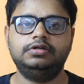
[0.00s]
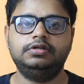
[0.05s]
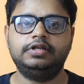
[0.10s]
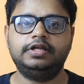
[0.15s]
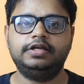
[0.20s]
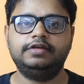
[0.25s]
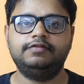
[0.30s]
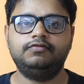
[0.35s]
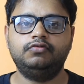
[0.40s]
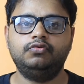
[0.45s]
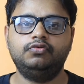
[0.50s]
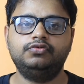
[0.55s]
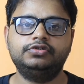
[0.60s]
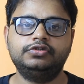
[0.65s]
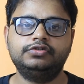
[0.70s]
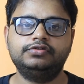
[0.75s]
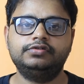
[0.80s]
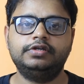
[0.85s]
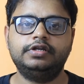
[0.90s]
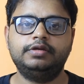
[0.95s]
like
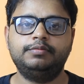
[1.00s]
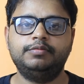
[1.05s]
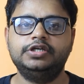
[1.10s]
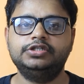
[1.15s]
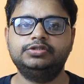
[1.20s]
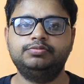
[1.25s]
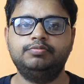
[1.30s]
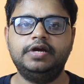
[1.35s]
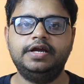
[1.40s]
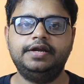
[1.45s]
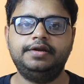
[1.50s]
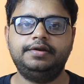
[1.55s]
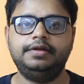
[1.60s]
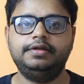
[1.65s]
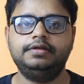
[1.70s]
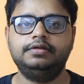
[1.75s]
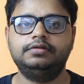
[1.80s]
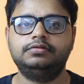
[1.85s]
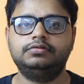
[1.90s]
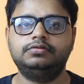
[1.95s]
4000 mAh
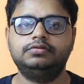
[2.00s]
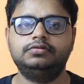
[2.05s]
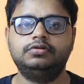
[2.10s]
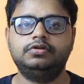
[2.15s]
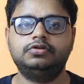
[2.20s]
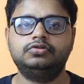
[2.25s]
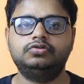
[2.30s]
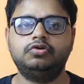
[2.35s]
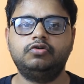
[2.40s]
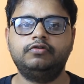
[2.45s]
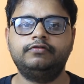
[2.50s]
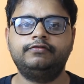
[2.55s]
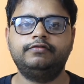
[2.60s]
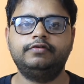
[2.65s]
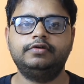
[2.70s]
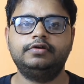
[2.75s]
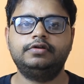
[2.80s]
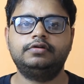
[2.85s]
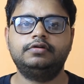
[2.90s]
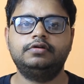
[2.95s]
battery, the
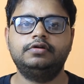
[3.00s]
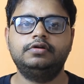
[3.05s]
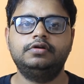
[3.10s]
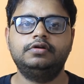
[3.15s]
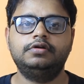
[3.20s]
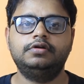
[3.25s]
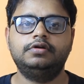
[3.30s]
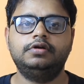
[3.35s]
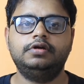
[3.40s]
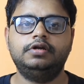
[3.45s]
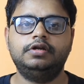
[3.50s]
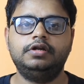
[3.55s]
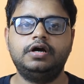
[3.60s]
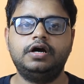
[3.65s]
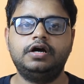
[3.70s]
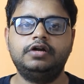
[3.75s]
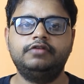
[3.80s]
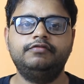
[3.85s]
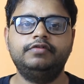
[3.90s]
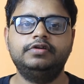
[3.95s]
software and
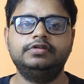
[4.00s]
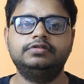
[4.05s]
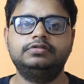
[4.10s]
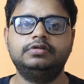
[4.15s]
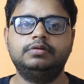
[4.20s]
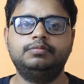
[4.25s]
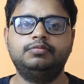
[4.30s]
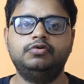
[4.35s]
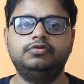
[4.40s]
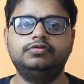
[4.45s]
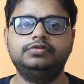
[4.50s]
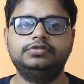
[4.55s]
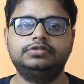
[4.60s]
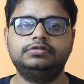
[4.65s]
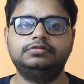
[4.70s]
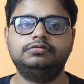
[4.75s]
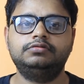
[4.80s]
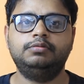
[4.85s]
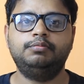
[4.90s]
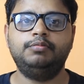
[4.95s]
hardware
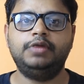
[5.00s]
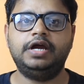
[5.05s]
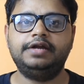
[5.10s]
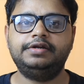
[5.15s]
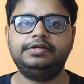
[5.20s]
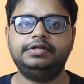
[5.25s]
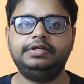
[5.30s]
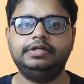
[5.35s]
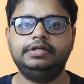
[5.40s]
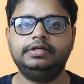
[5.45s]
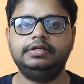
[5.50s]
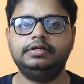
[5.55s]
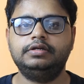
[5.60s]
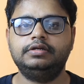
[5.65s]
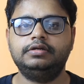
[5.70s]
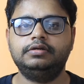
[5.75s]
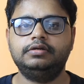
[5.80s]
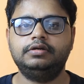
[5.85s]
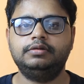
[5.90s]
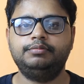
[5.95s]
supports the battery
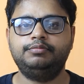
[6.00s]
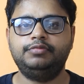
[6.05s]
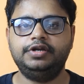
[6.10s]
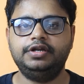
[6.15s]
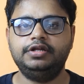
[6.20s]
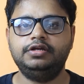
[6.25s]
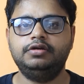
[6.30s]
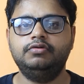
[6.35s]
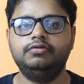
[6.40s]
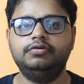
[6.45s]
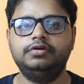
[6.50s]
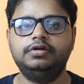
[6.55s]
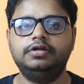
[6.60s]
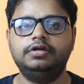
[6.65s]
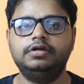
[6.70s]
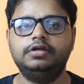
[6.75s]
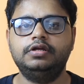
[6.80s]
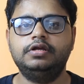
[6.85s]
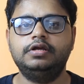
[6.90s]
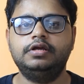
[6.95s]
pretty good.
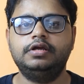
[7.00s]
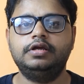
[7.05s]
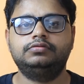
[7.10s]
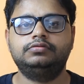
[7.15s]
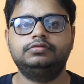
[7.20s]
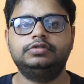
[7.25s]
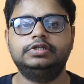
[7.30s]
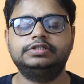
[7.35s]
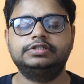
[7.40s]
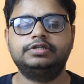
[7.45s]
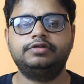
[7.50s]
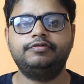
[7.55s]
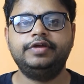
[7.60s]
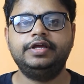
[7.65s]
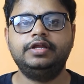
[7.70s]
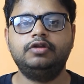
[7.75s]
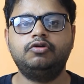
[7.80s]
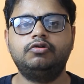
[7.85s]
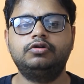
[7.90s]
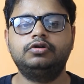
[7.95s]
The
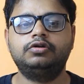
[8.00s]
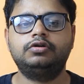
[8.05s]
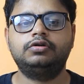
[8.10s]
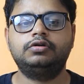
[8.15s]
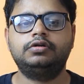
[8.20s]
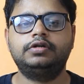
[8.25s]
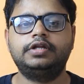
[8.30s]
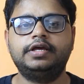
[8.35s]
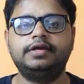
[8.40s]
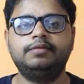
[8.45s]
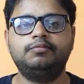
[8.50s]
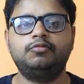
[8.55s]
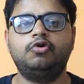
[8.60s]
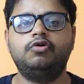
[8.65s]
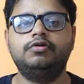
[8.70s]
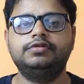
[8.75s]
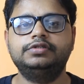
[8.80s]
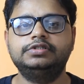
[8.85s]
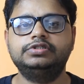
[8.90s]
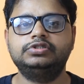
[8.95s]
screen on time
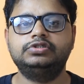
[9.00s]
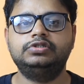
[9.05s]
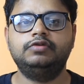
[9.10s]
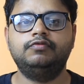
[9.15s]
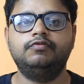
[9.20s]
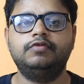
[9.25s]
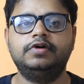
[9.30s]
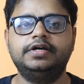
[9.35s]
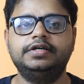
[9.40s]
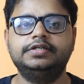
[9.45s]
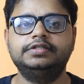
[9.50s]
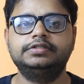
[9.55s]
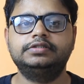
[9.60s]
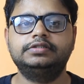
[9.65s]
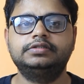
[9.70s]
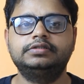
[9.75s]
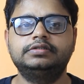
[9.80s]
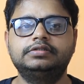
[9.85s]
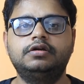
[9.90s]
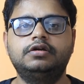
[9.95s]
on this
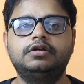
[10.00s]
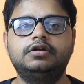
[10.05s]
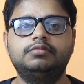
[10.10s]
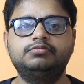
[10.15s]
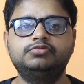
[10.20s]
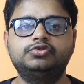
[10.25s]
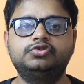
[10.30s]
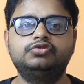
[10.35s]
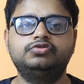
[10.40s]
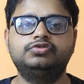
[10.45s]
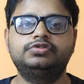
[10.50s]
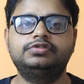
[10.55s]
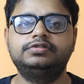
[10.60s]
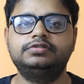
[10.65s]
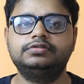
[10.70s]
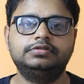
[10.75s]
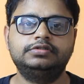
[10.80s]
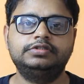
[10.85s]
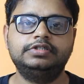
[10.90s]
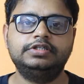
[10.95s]
device comes to
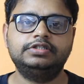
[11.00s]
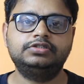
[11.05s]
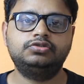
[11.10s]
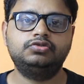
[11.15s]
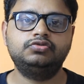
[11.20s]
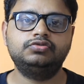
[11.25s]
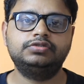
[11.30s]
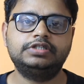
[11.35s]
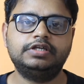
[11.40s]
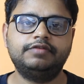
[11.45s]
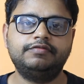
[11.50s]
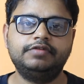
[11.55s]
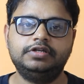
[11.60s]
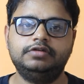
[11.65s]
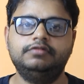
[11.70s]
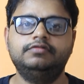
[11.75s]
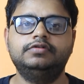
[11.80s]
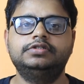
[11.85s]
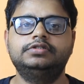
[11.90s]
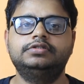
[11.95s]
6 to 7
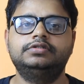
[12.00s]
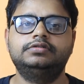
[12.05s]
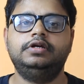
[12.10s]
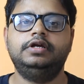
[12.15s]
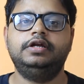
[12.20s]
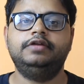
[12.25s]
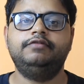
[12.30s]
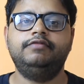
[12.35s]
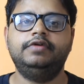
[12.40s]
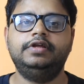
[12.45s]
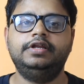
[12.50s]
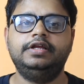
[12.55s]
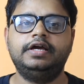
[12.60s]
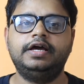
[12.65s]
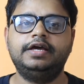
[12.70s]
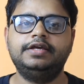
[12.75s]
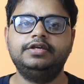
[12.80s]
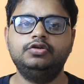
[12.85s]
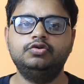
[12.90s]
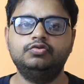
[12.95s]
hours at very
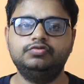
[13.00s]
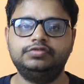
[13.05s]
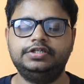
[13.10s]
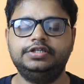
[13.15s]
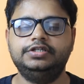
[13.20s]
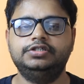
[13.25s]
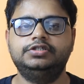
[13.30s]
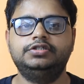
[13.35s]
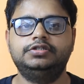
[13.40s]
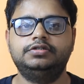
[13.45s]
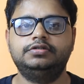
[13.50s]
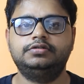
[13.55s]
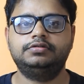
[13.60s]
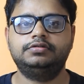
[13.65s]
high usage.